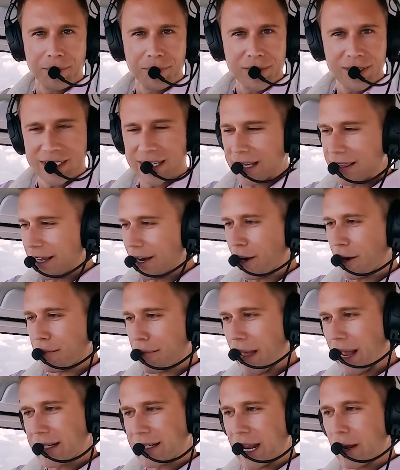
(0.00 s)
Sitting there,
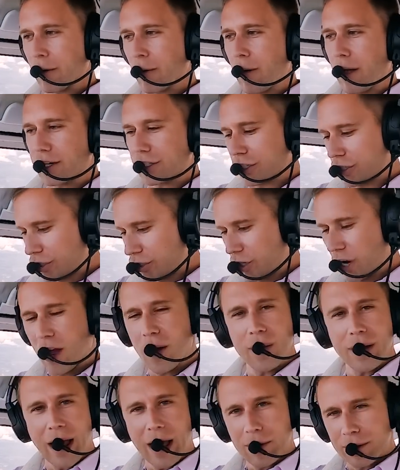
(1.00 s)
Mac and I were watching a
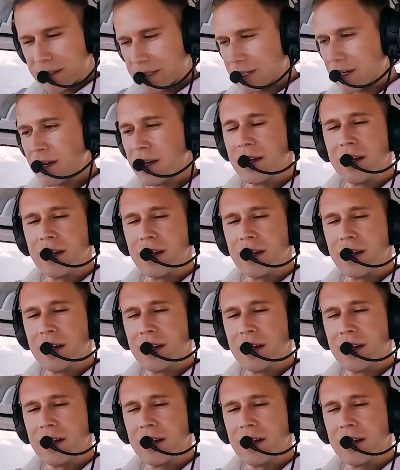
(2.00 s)
show, and I was